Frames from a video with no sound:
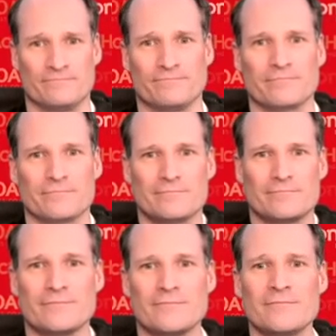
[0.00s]

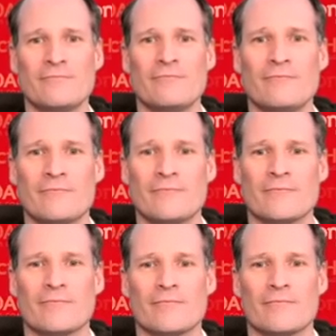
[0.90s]

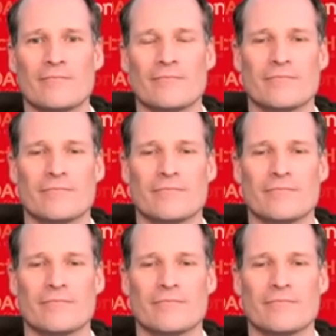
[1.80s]
The person shown says nothing.